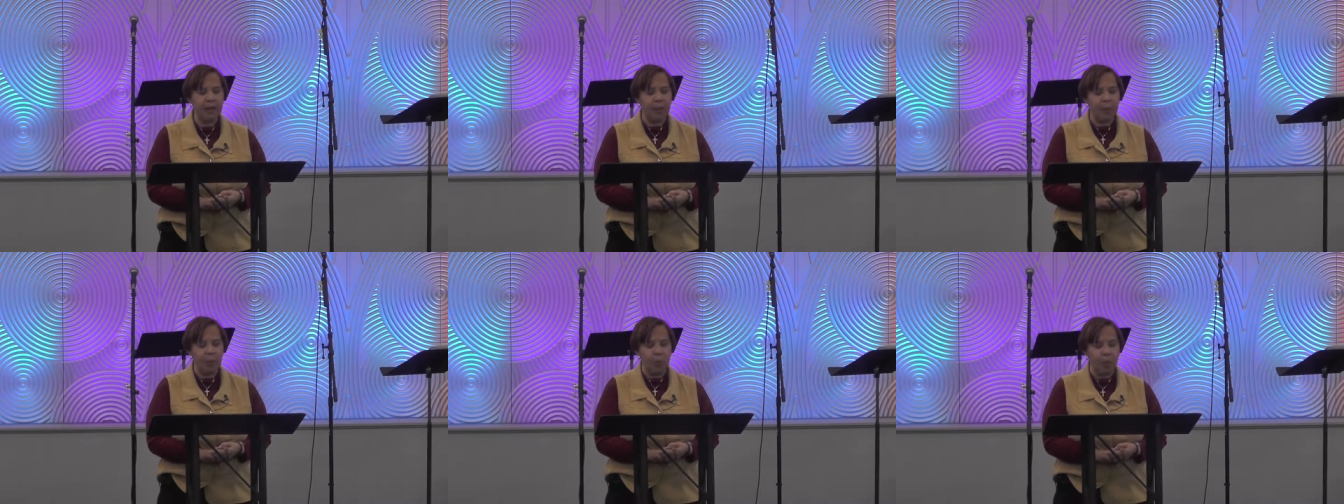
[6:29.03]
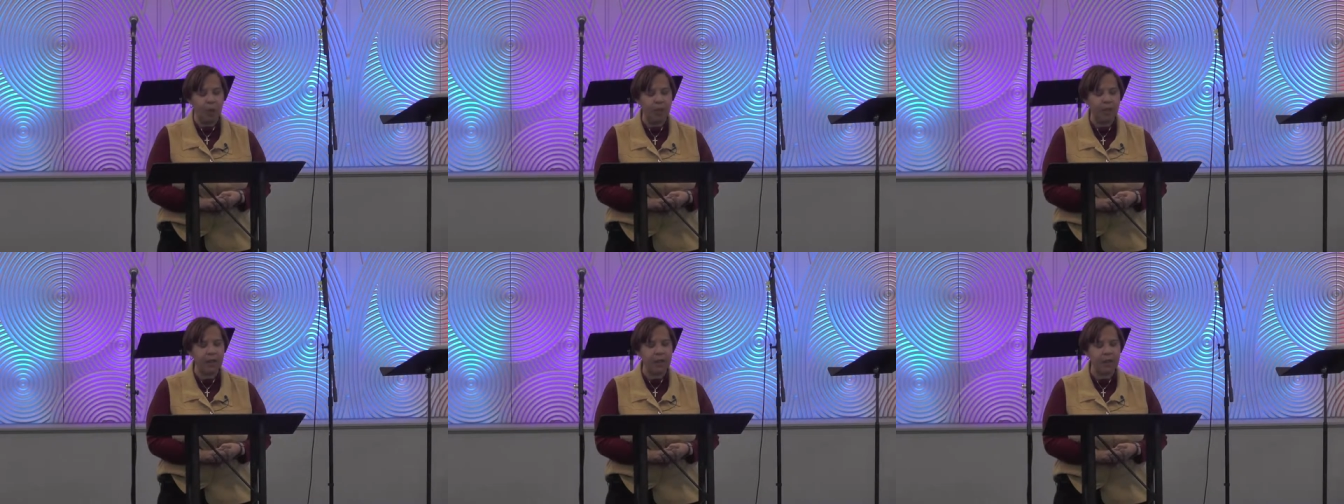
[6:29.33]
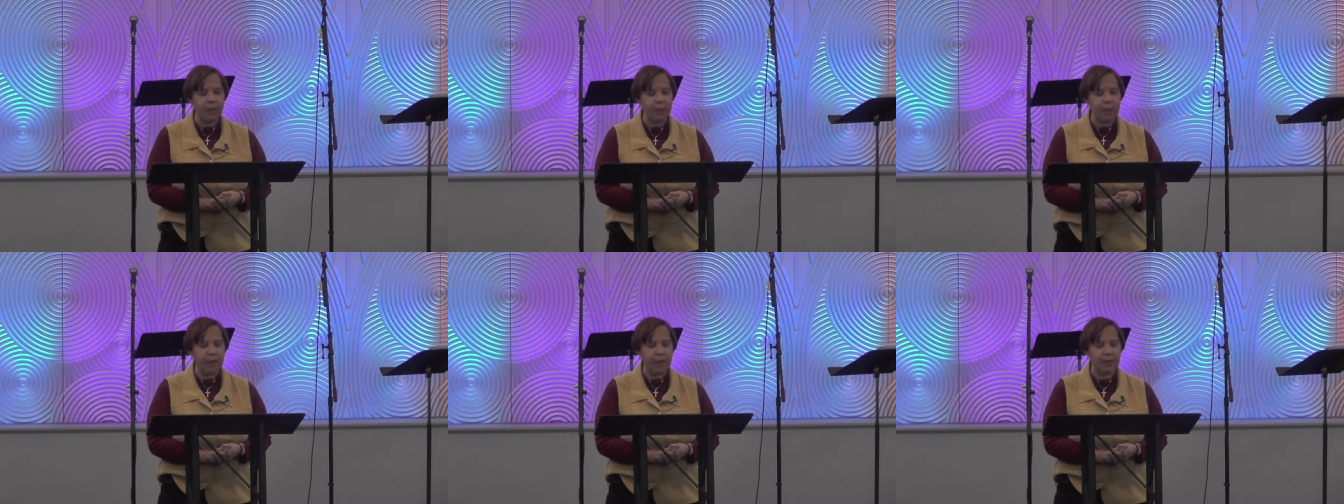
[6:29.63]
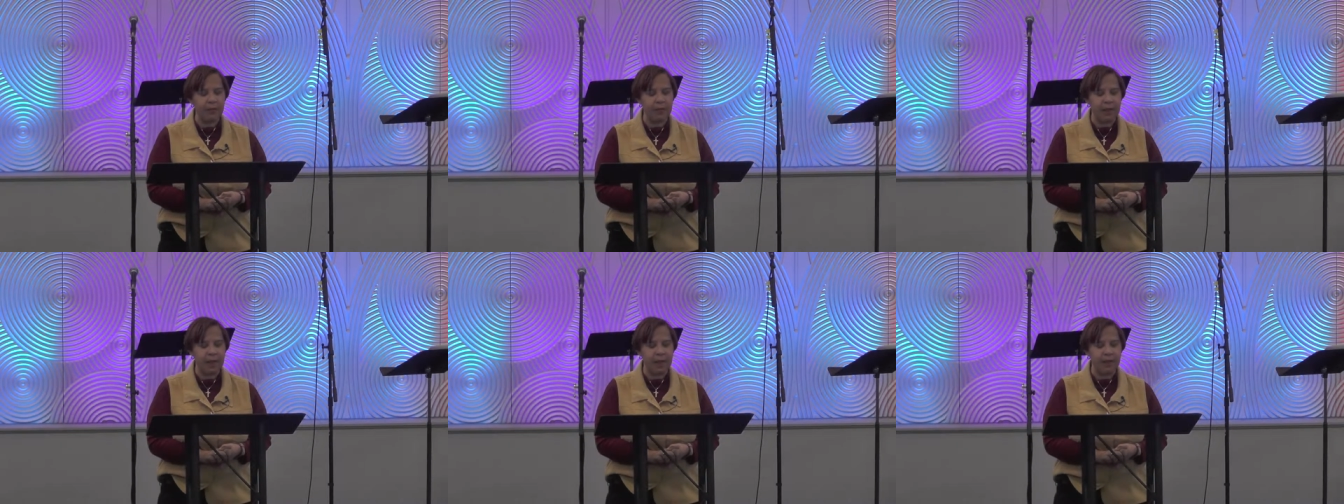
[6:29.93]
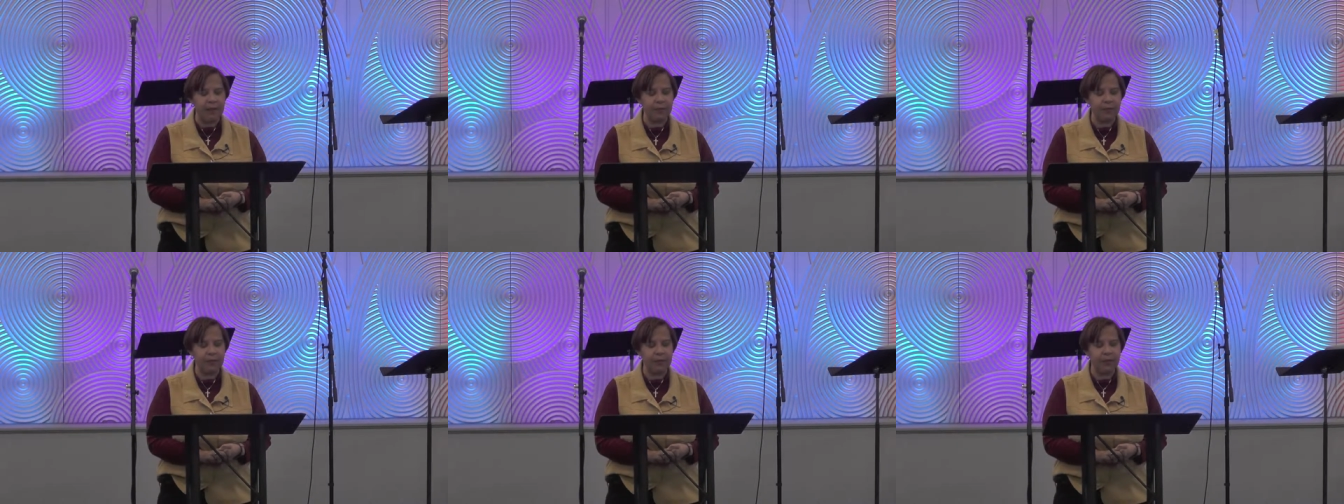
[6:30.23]
and walking around
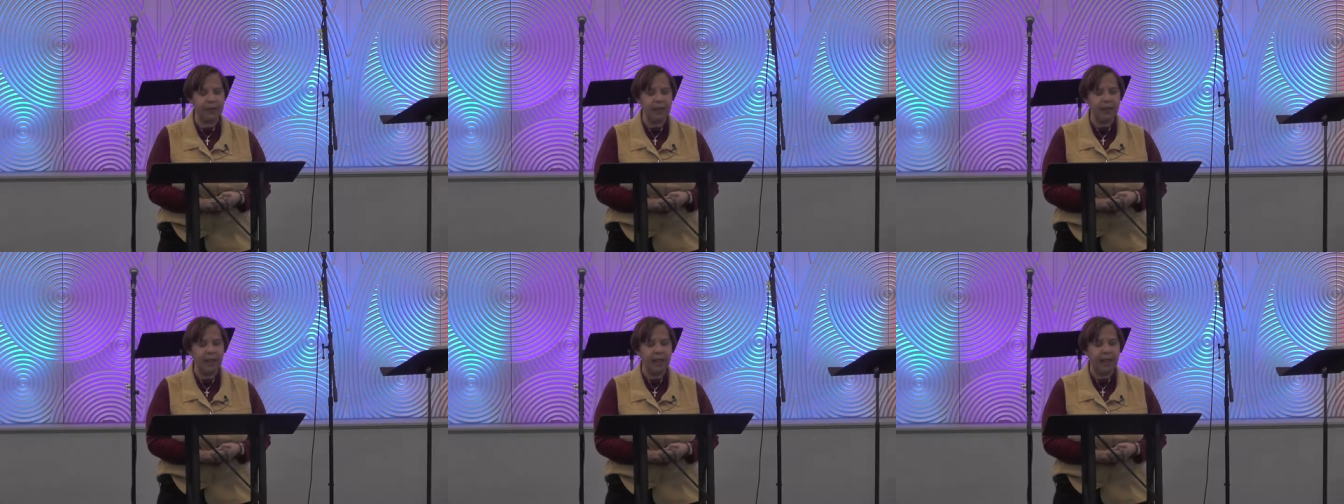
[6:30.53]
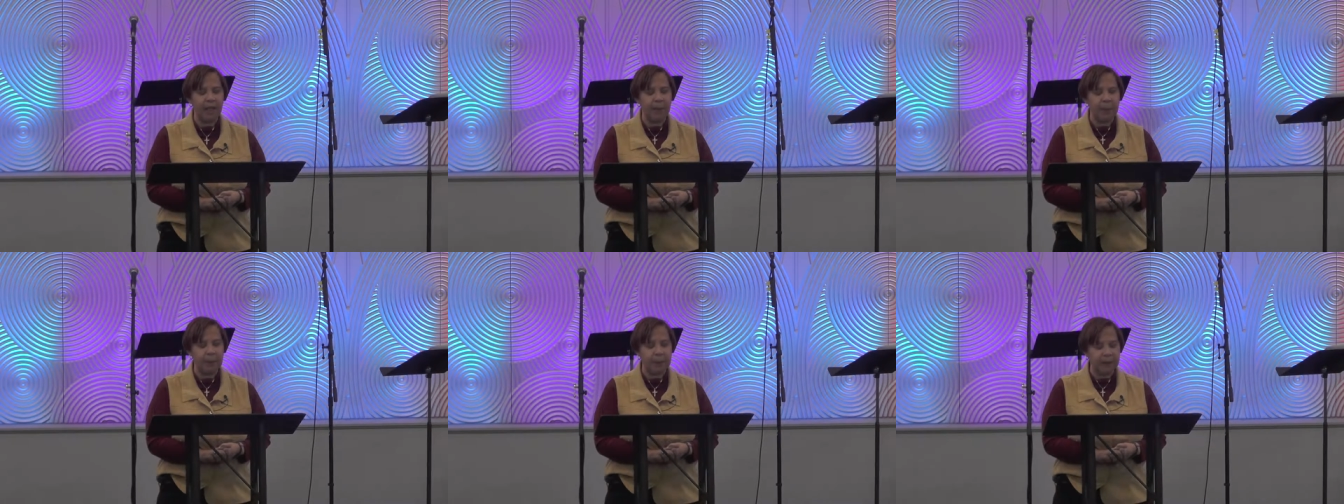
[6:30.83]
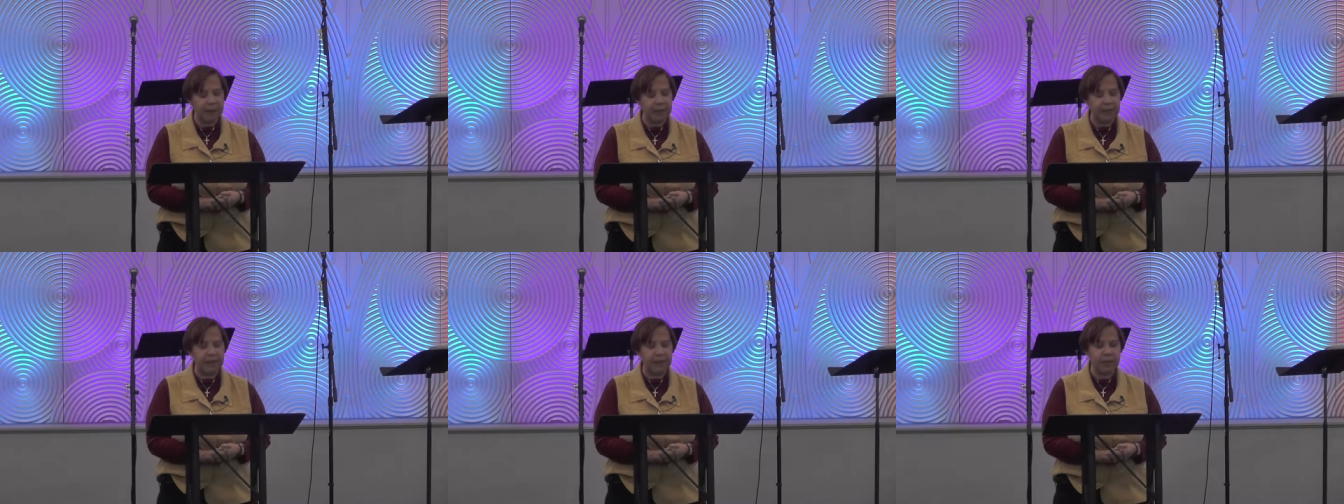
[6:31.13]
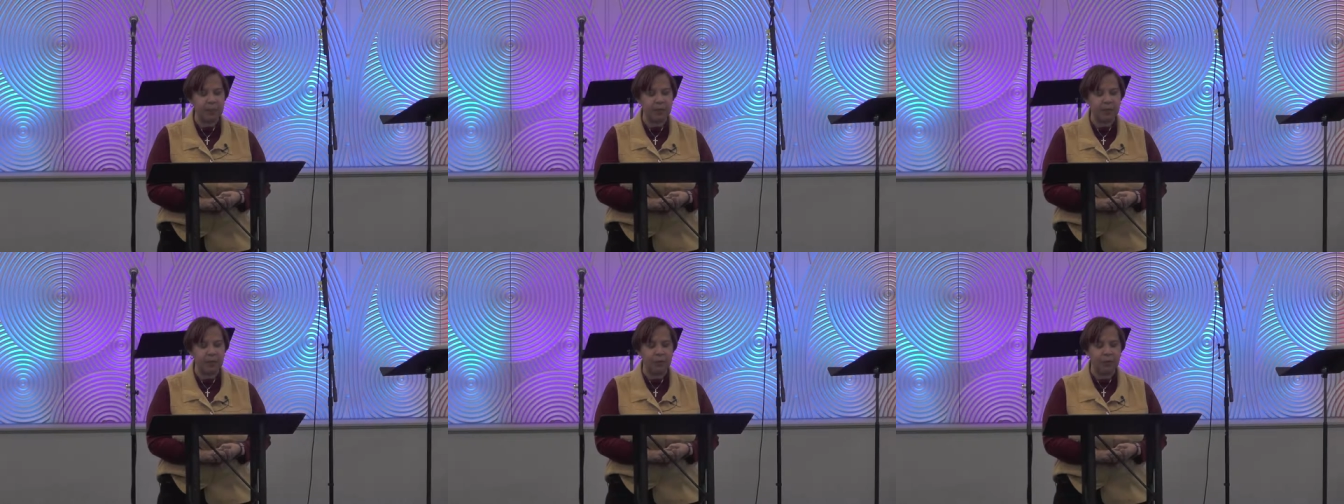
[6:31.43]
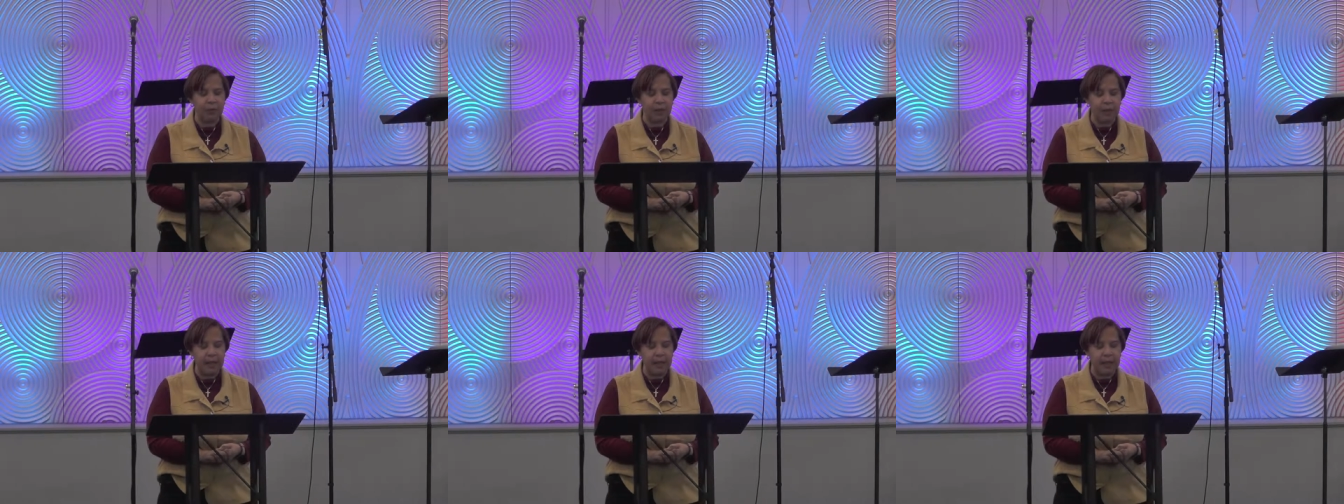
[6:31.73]
life and place it
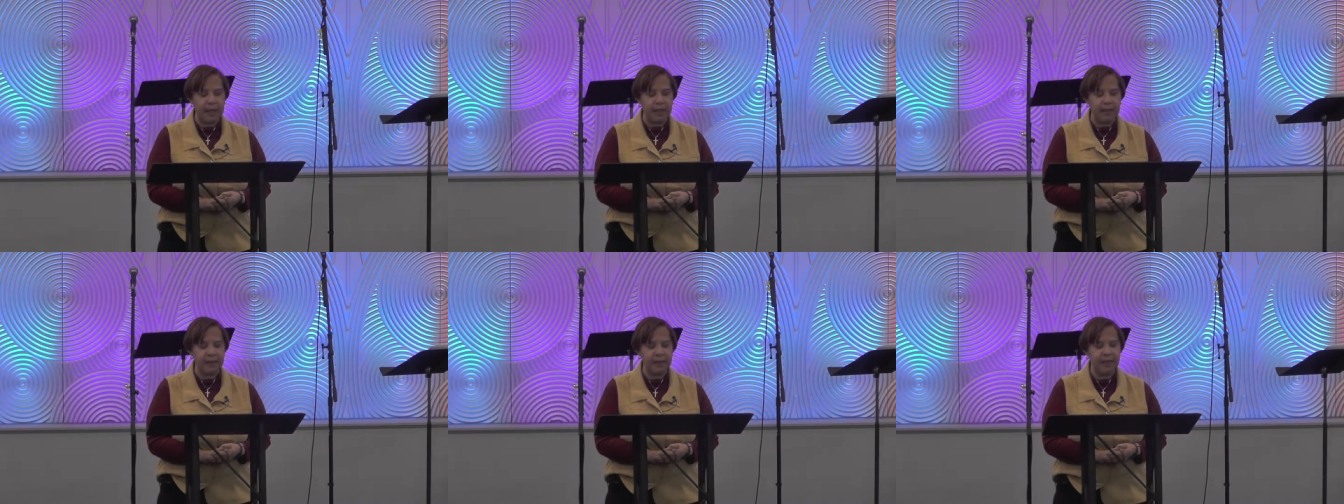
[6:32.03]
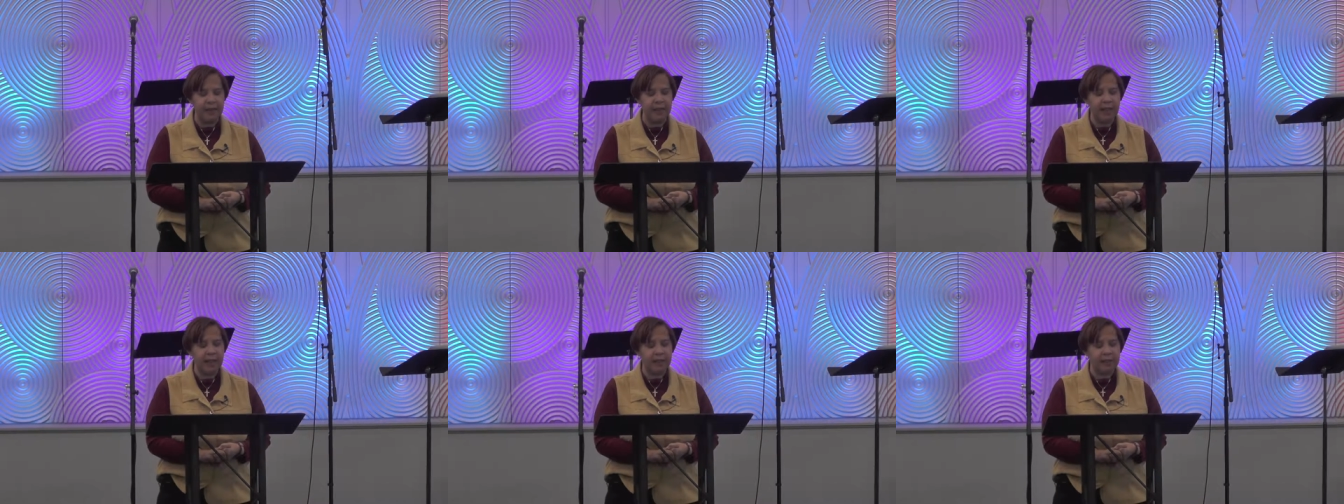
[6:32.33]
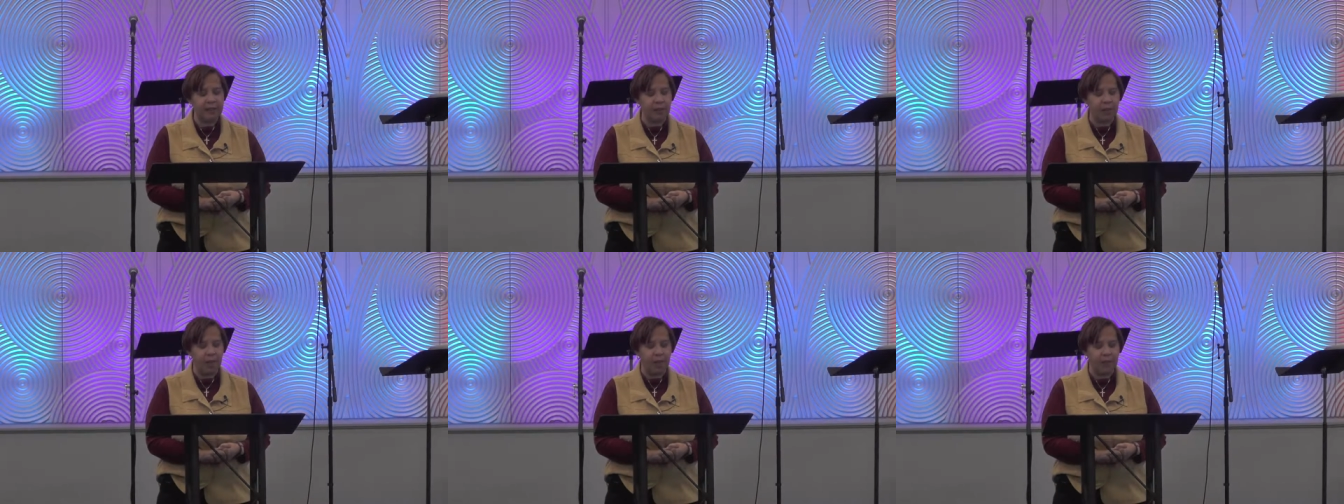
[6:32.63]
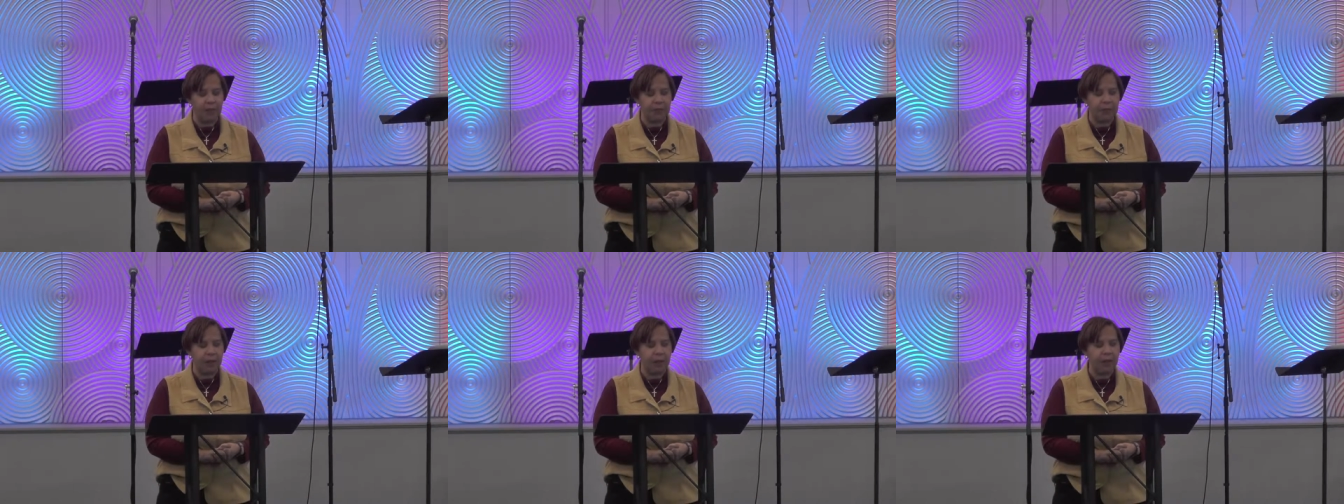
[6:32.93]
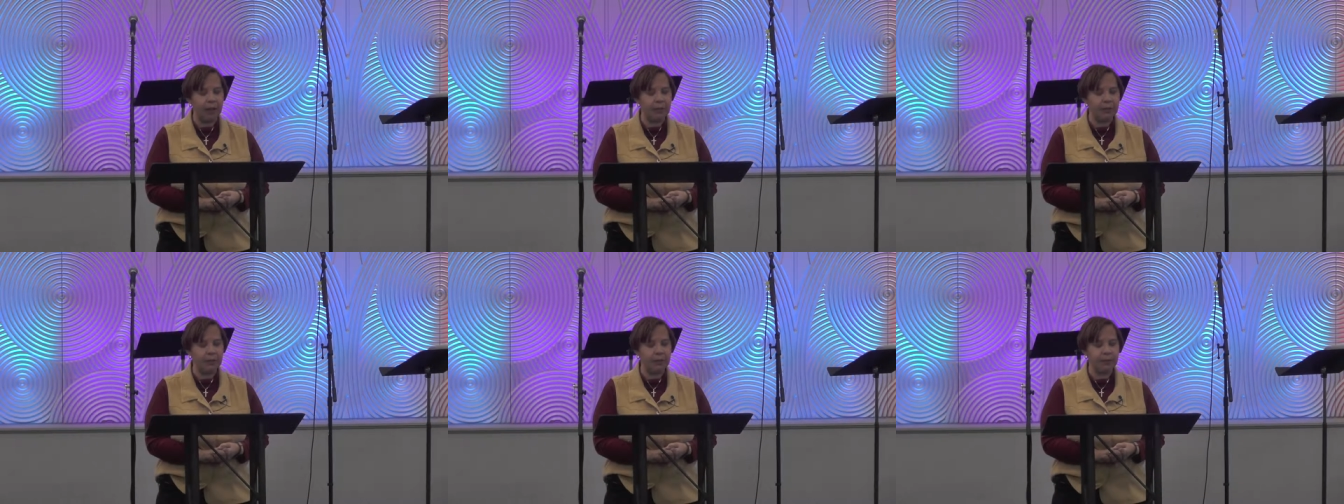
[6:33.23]
before God as an
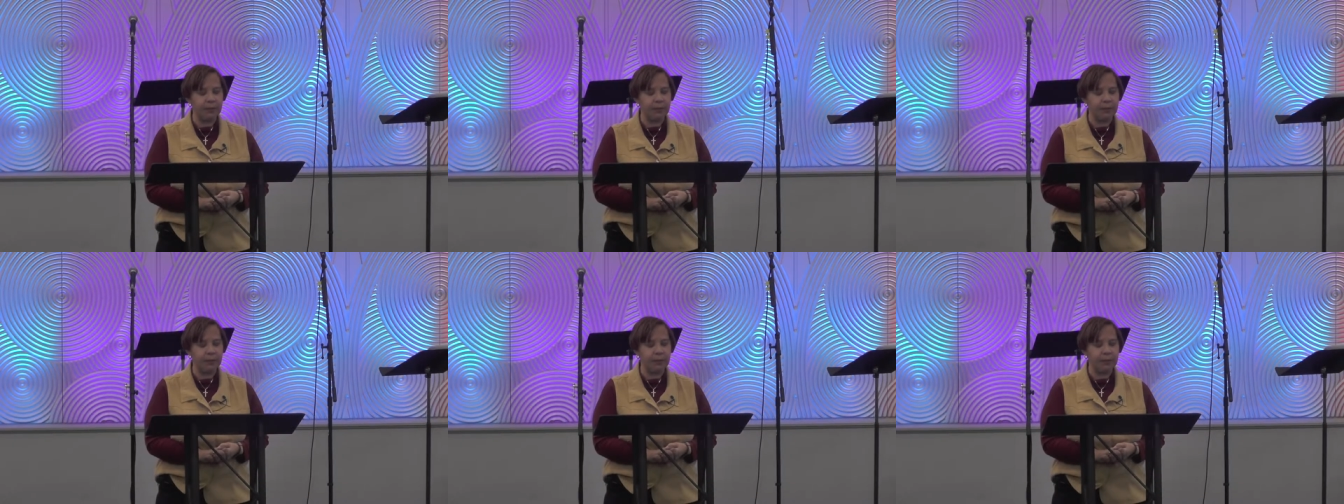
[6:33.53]
offering.